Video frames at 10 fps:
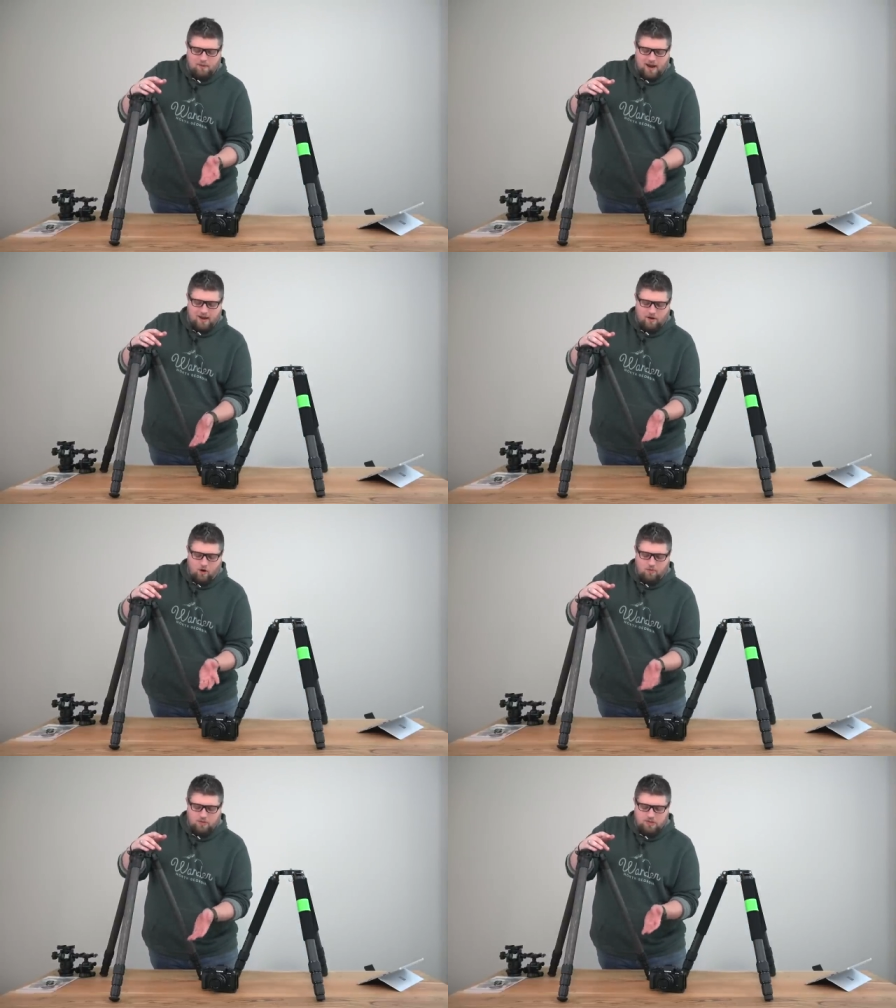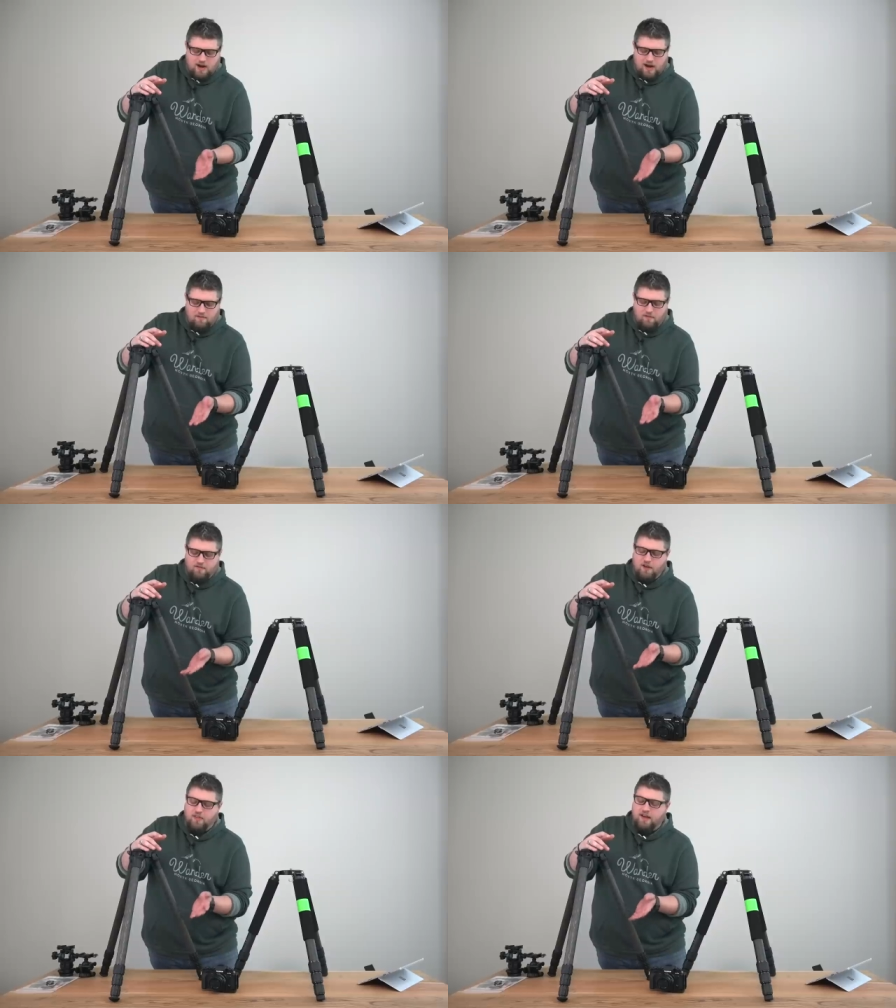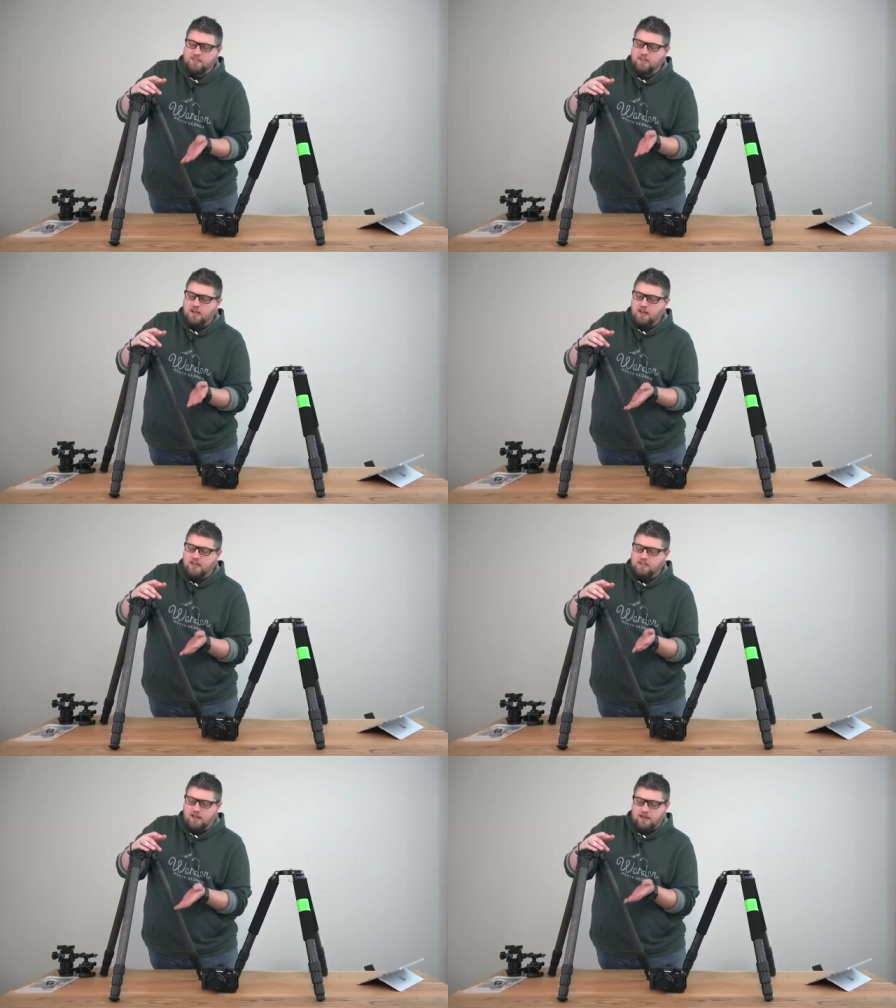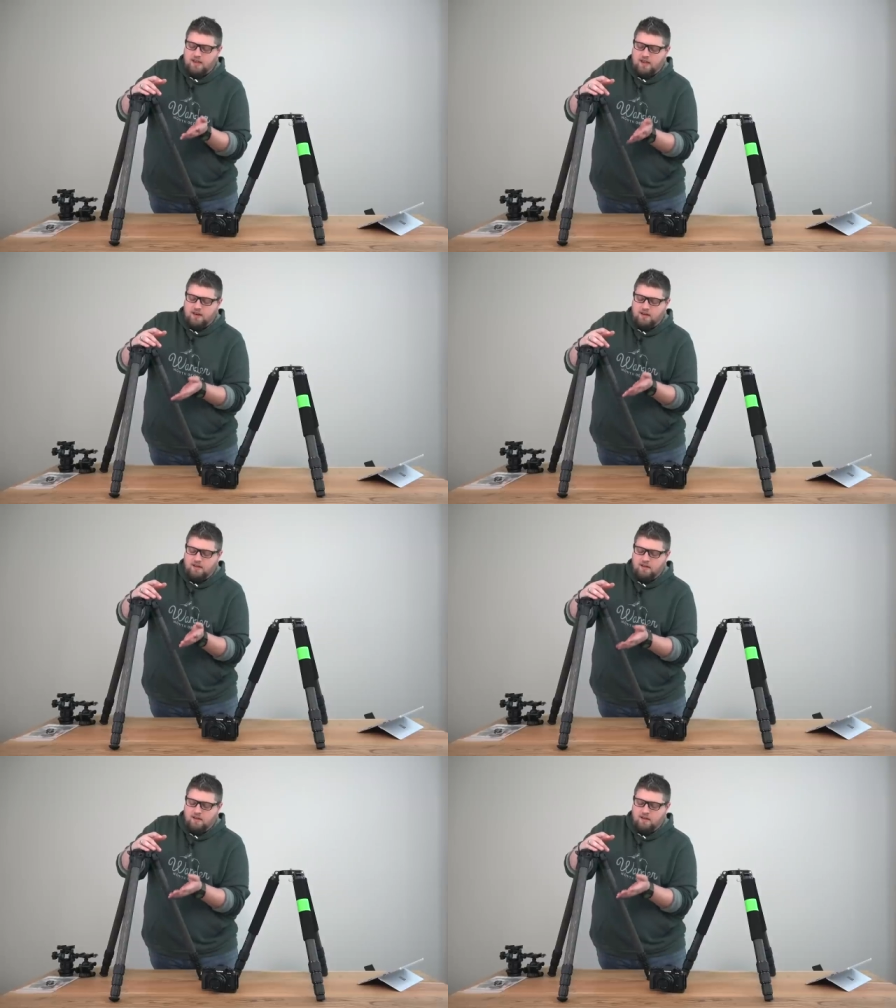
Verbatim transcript: I mean, I can almost not even feel this until I get